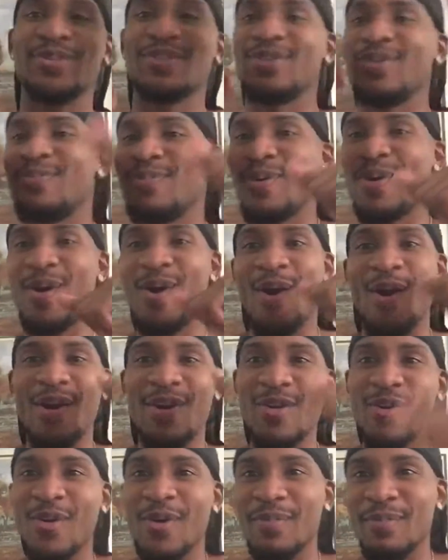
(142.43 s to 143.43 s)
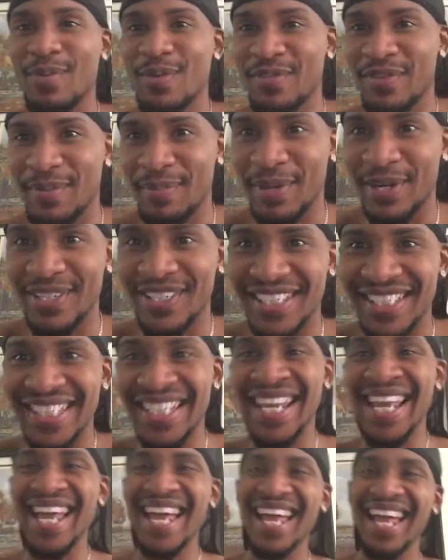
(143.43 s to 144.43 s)
hardcore movie person.
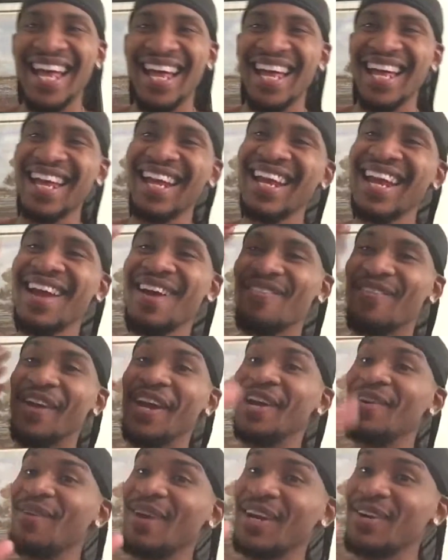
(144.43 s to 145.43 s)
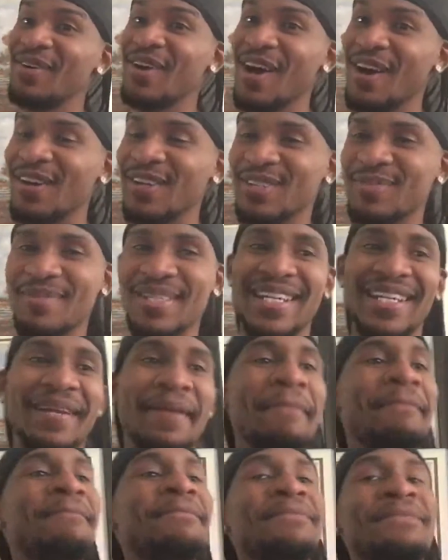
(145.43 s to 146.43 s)
But anyone who knows
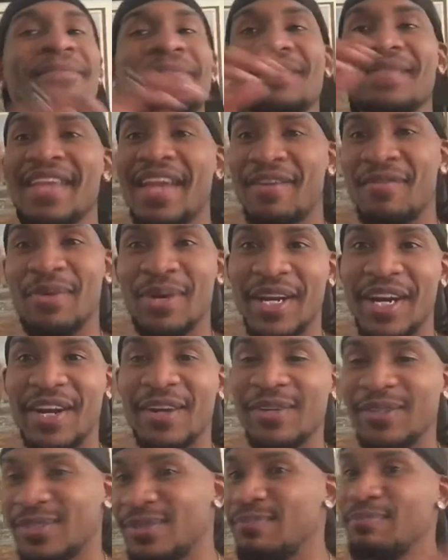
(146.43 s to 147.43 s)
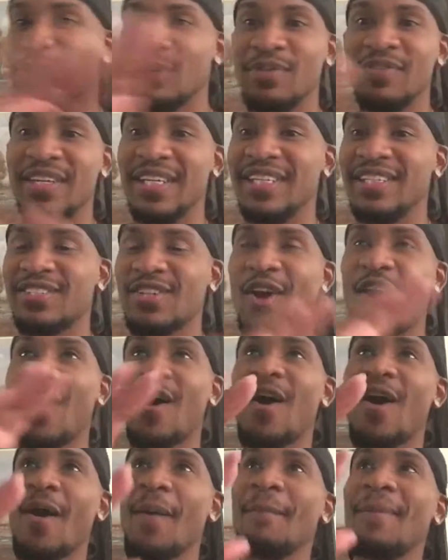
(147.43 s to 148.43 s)
me, everyone knows movies
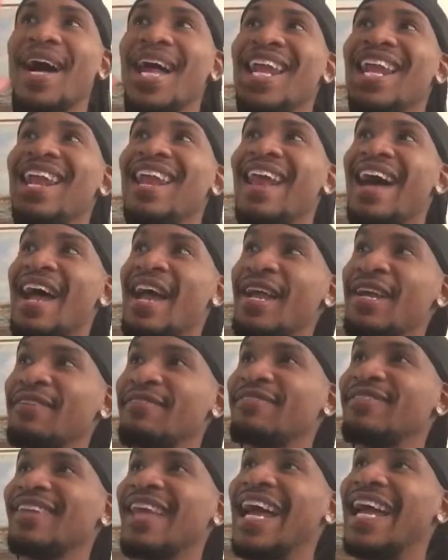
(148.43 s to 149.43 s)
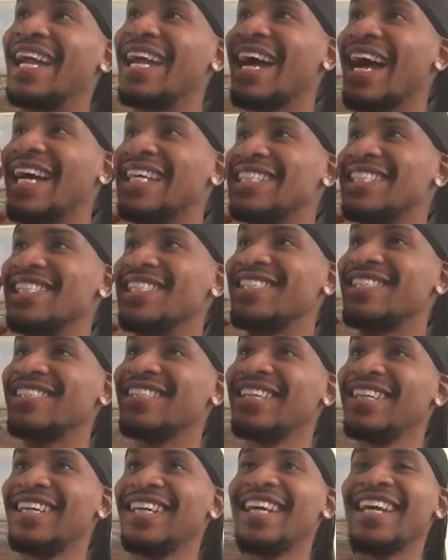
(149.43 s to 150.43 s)
are my life. Like
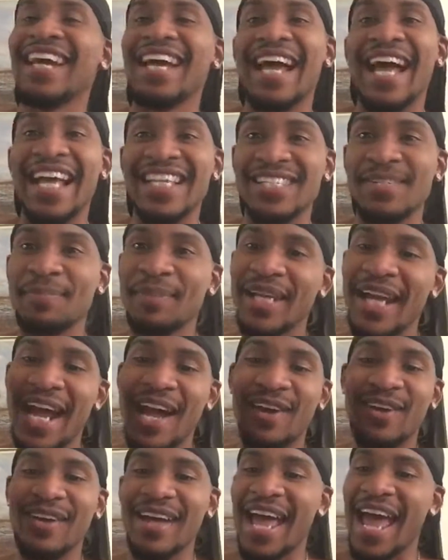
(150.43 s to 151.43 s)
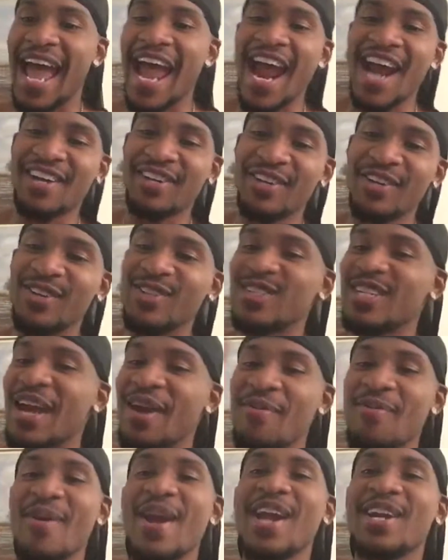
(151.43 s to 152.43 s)
I spit out actors,
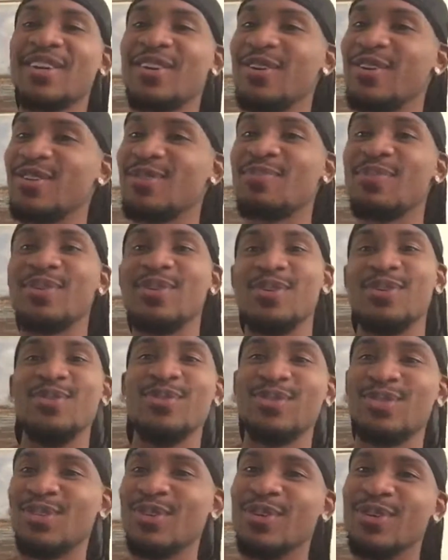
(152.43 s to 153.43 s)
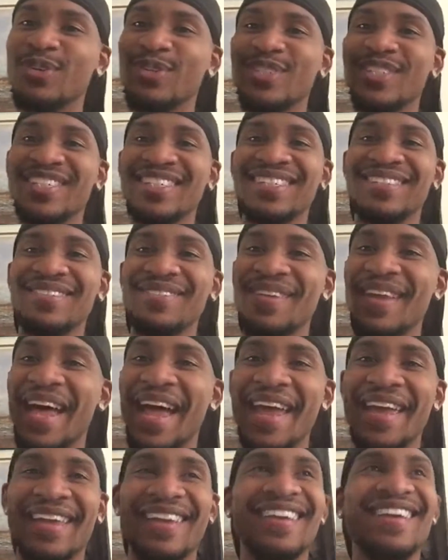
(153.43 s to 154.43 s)
directors, producers,
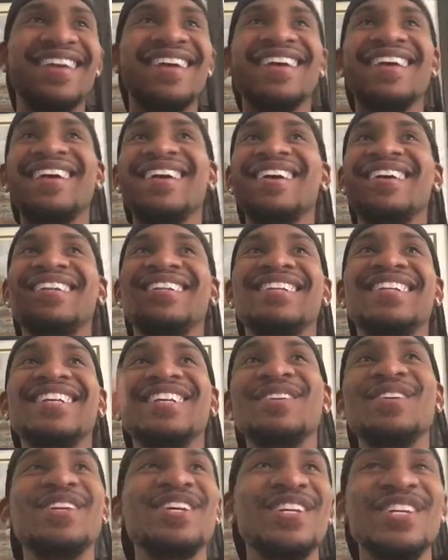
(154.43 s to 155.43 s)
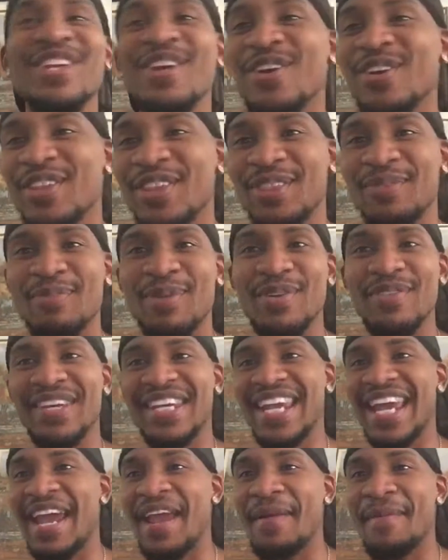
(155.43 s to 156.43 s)
like the year that the movie
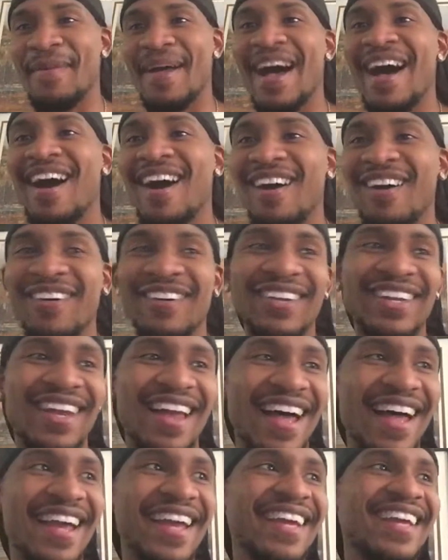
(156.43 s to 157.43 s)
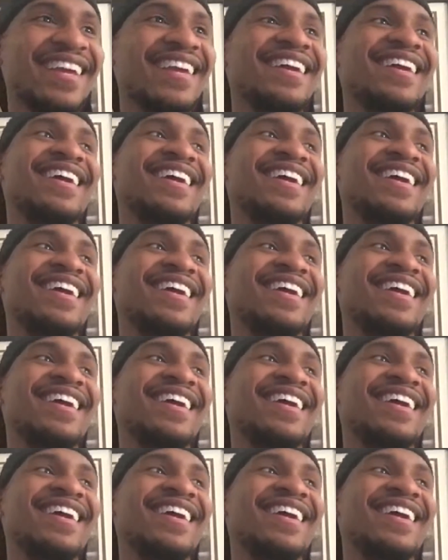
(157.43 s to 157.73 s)
came out. Like